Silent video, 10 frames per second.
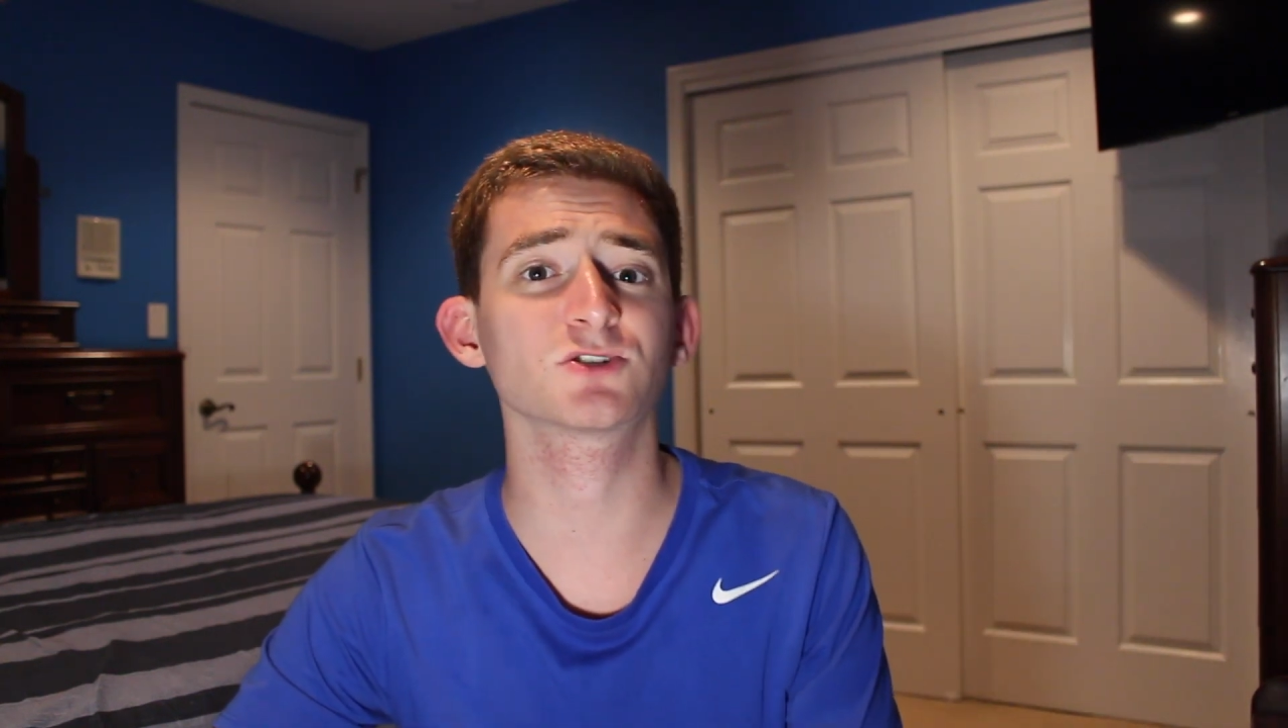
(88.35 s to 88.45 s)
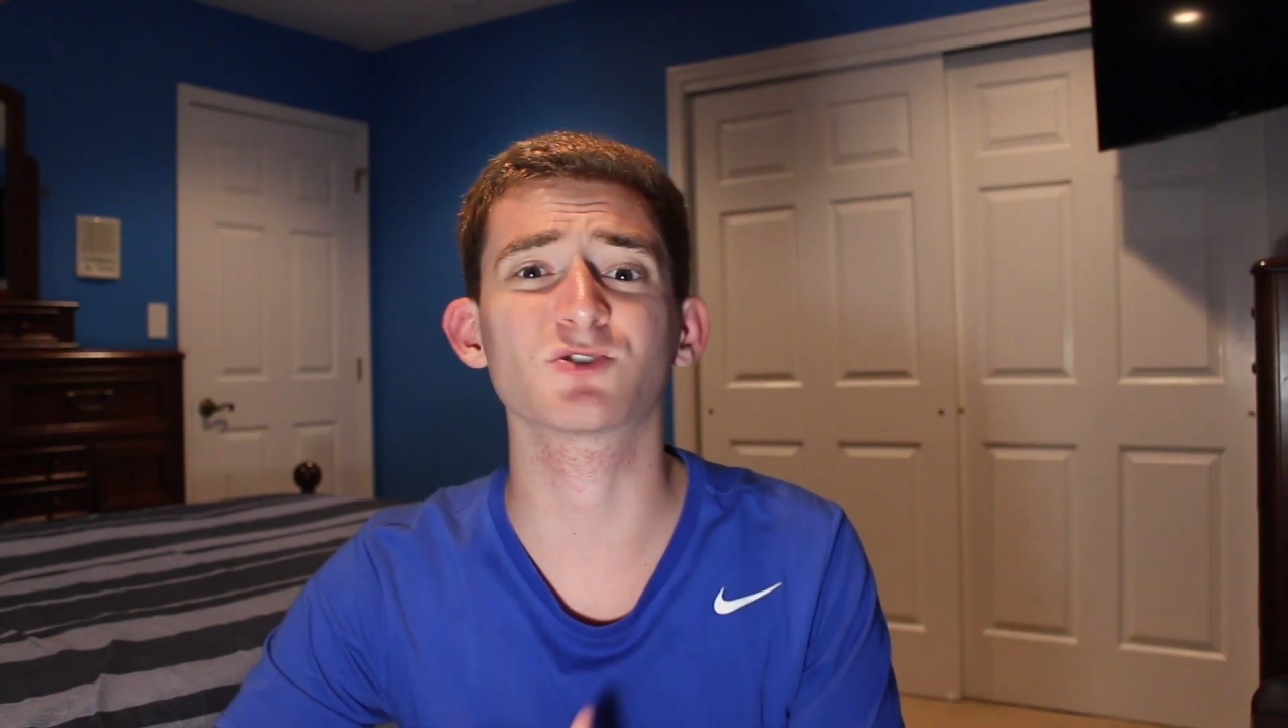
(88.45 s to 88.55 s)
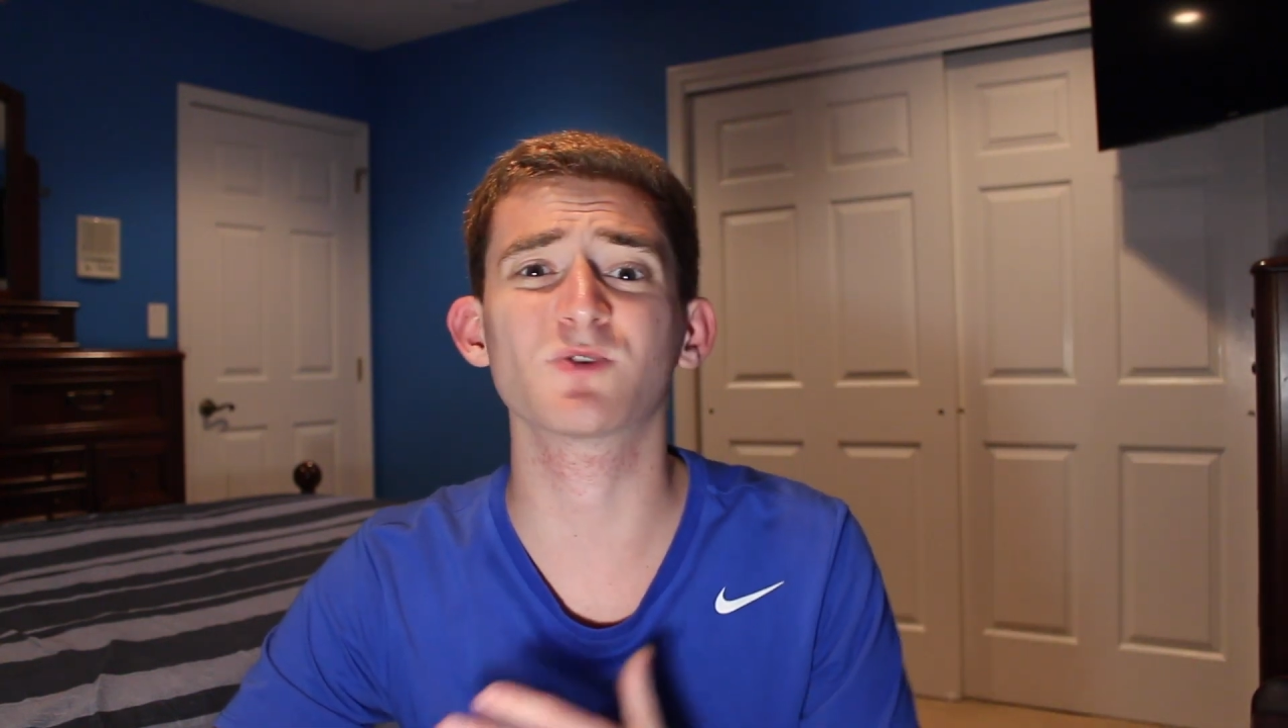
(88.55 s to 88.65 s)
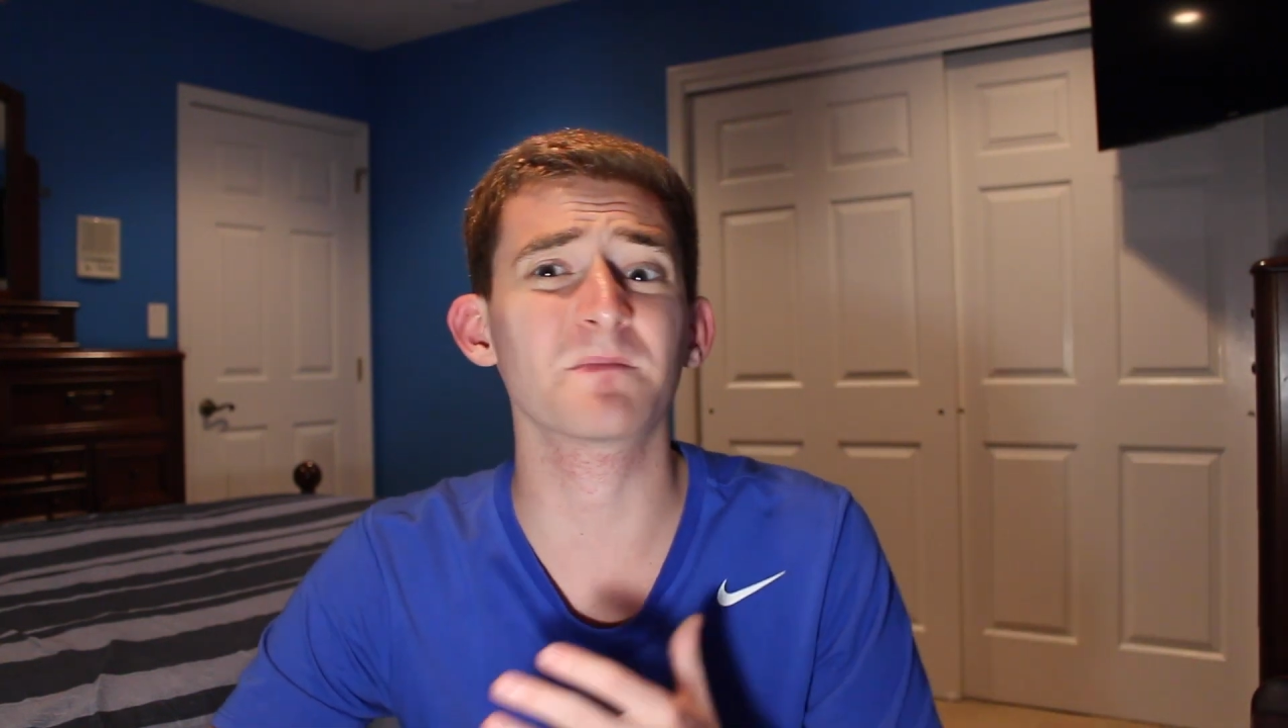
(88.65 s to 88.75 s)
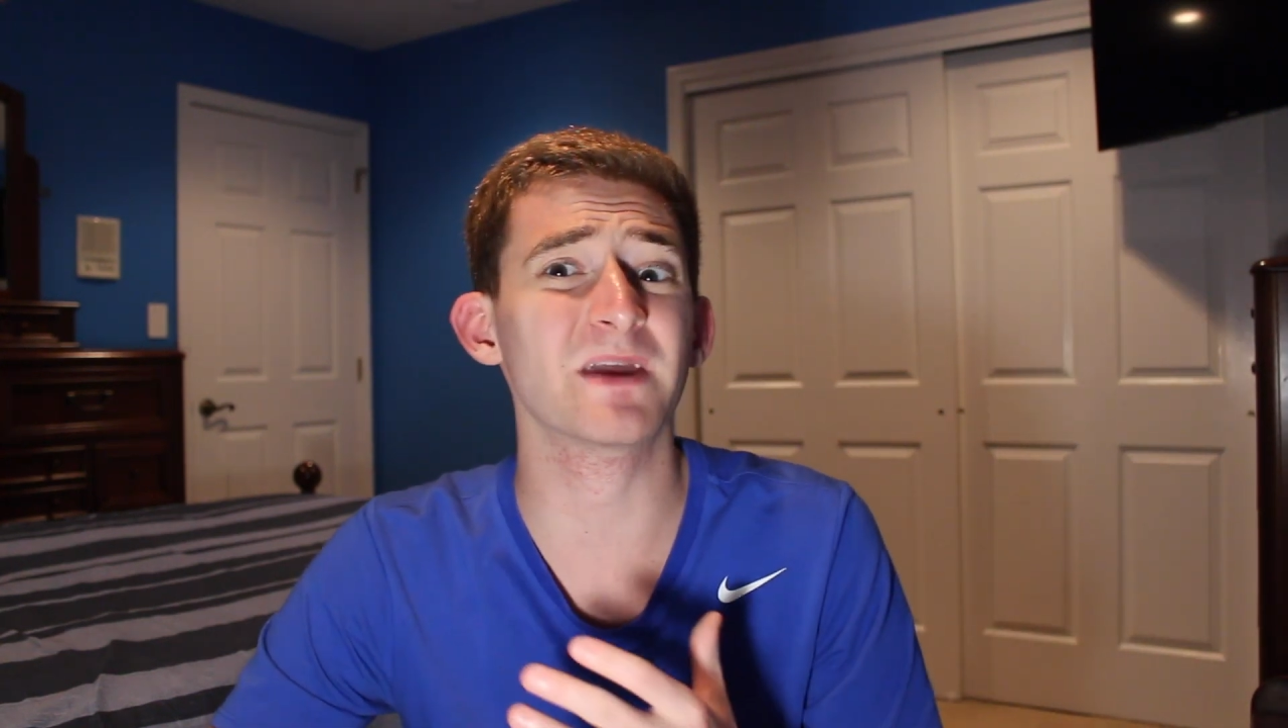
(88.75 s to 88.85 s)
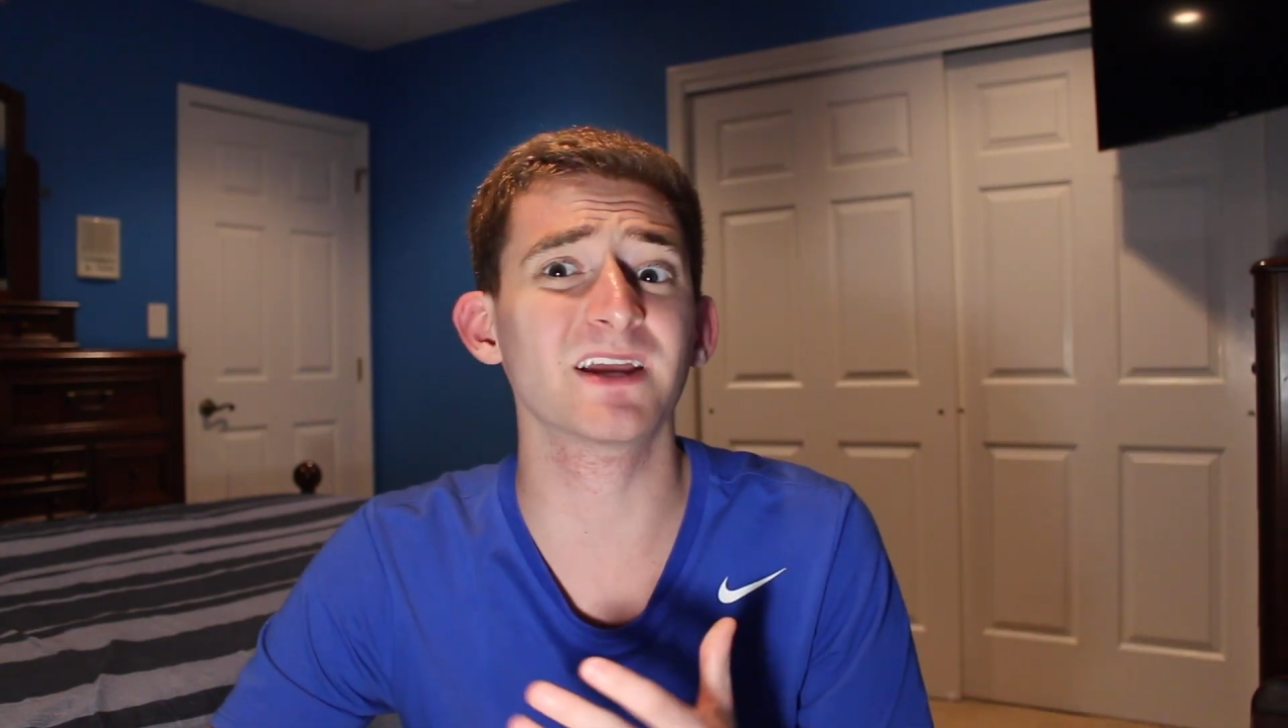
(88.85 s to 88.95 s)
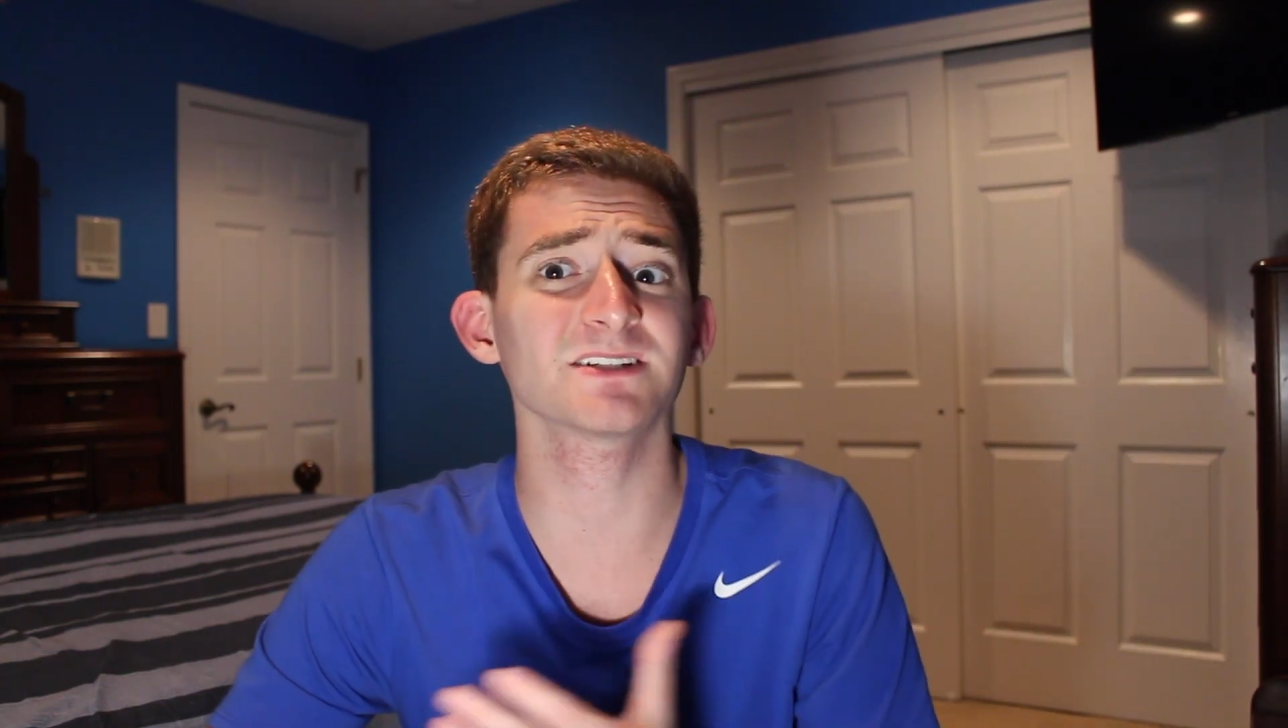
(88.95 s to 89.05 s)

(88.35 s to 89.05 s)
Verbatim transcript: so you can make